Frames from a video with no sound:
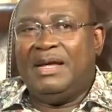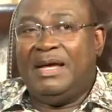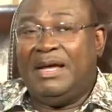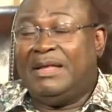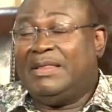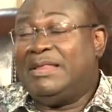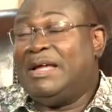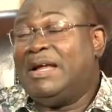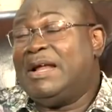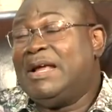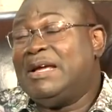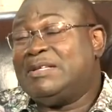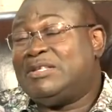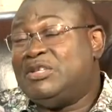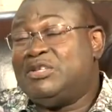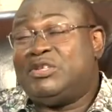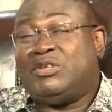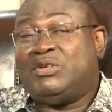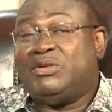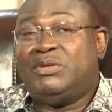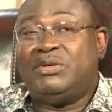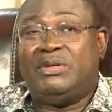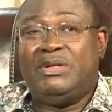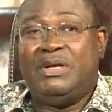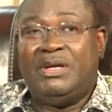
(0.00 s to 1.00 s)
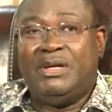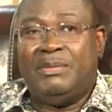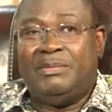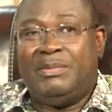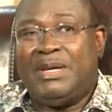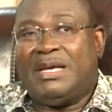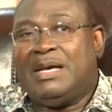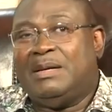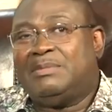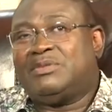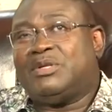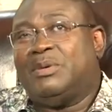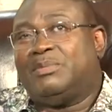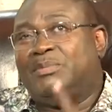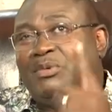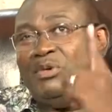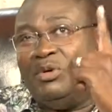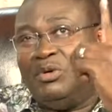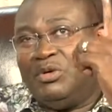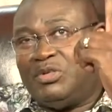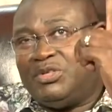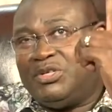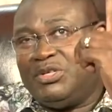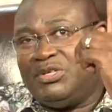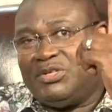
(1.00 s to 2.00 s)
And that attitude becomes
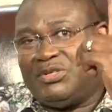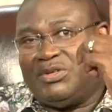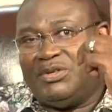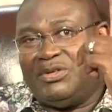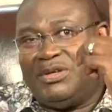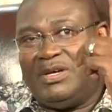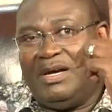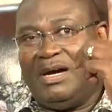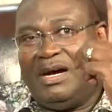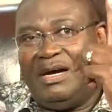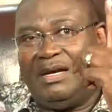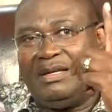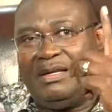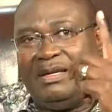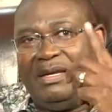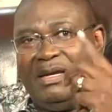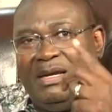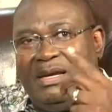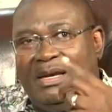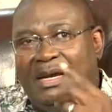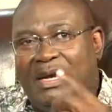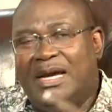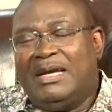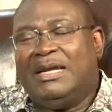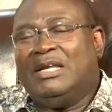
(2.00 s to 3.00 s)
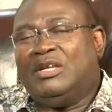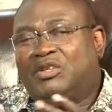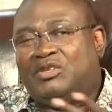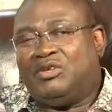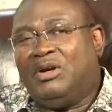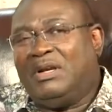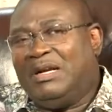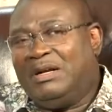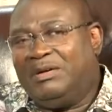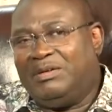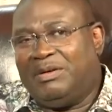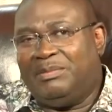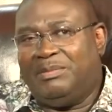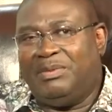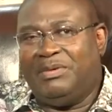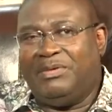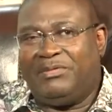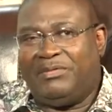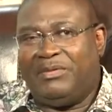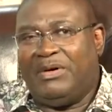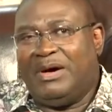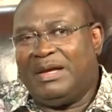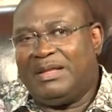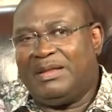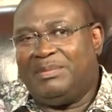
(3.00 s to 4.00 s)
obnoxious to God and intolerable
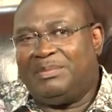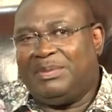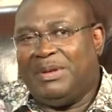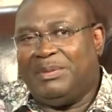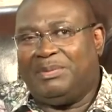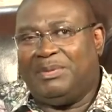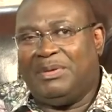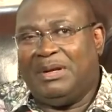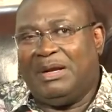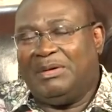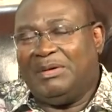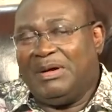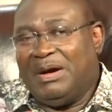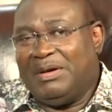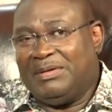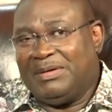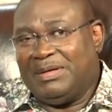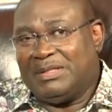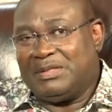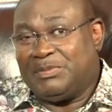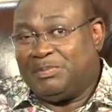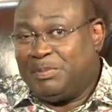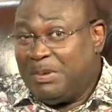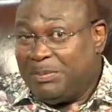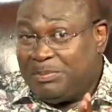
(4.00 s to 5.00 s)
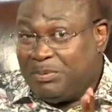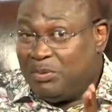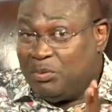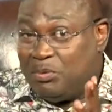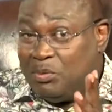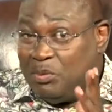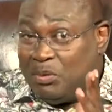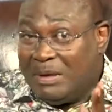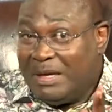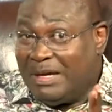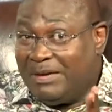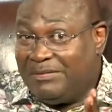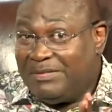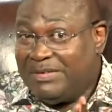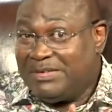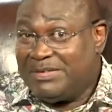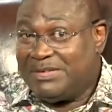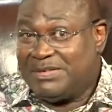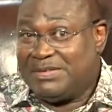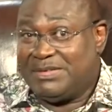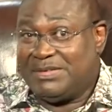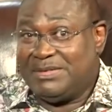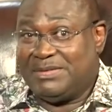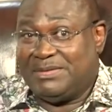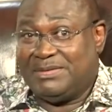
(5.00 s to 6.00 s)
for other people around us, people who love
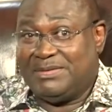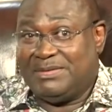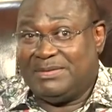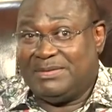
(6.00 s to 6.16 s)
us.